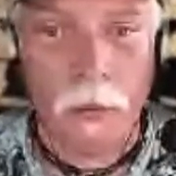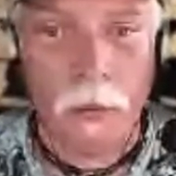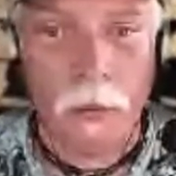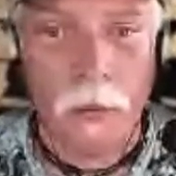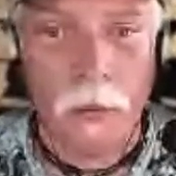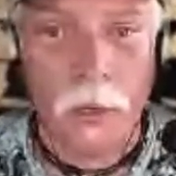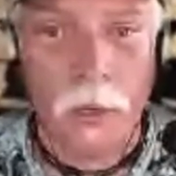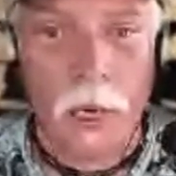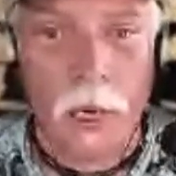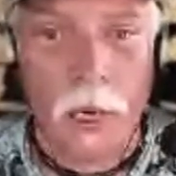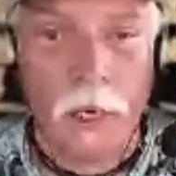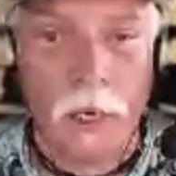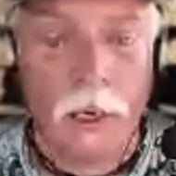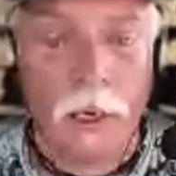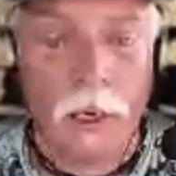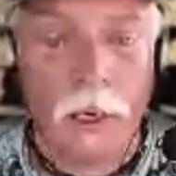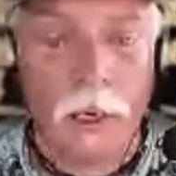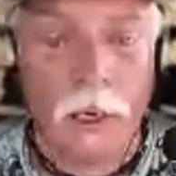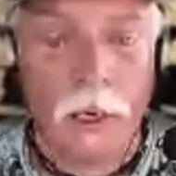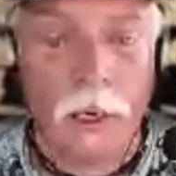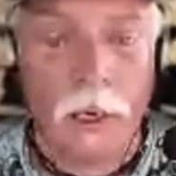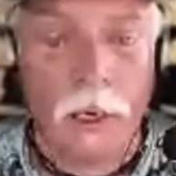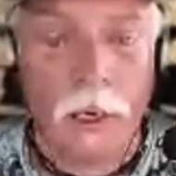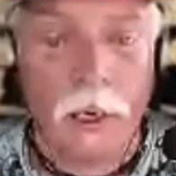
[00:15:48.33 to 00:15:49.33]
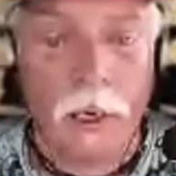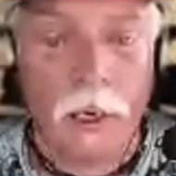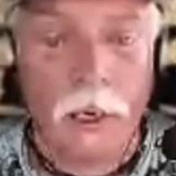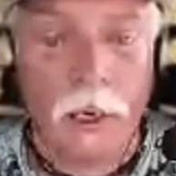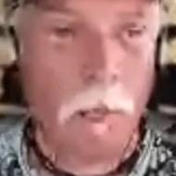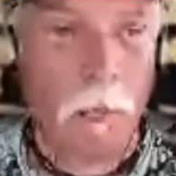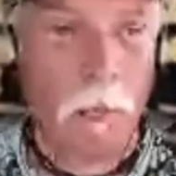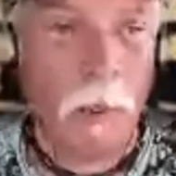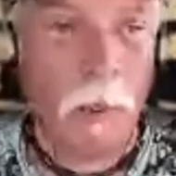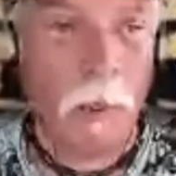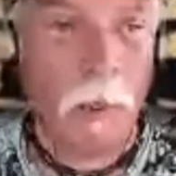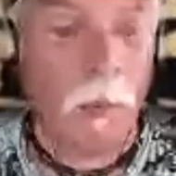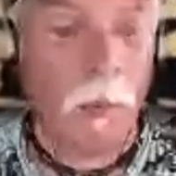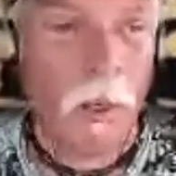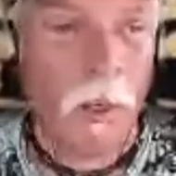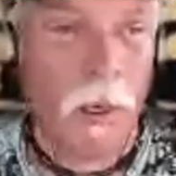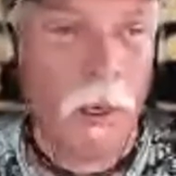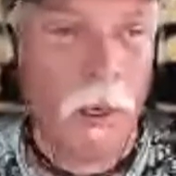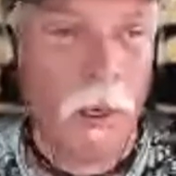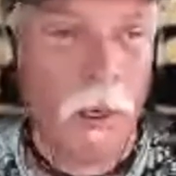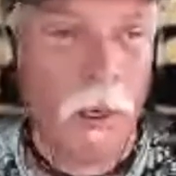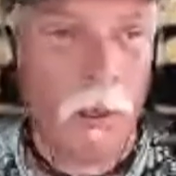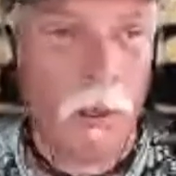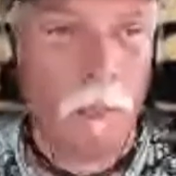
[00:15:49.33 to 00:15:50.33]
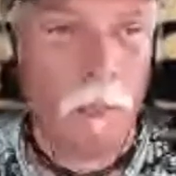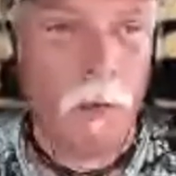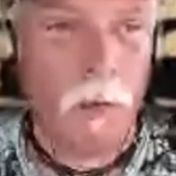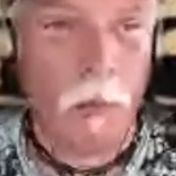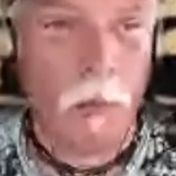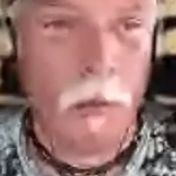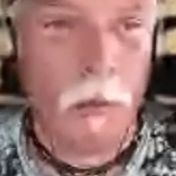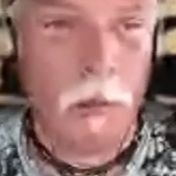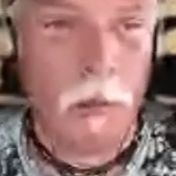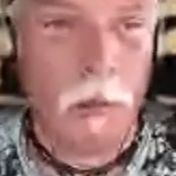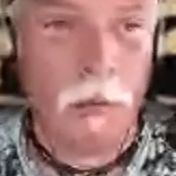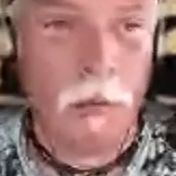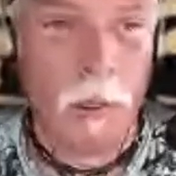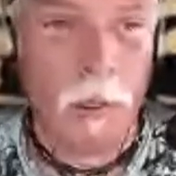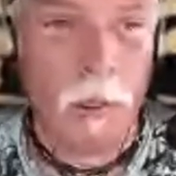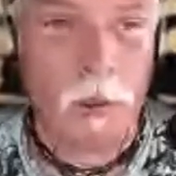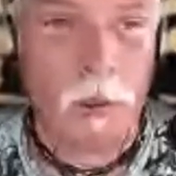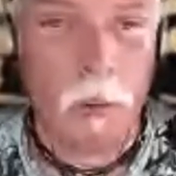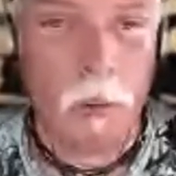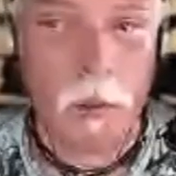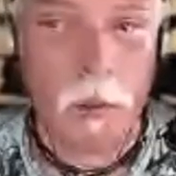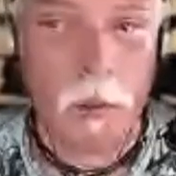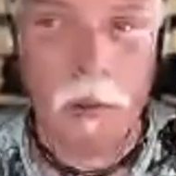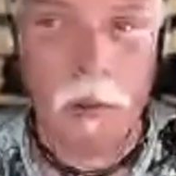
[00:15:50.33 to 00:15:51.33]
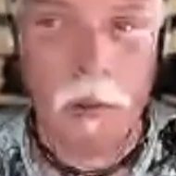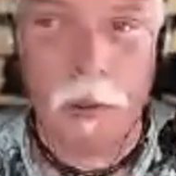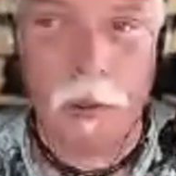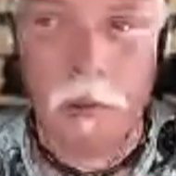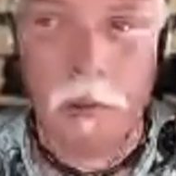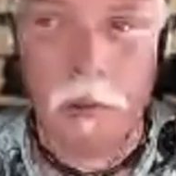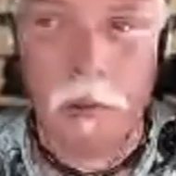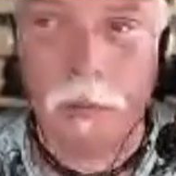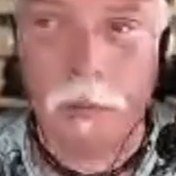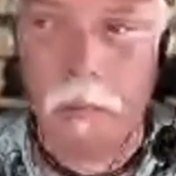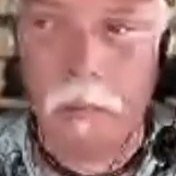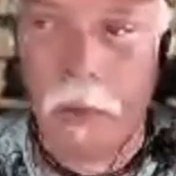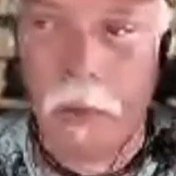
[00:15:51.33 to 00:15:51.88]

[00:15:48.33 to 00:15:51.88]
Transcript: And people were kind of dumbfounded as to what to do.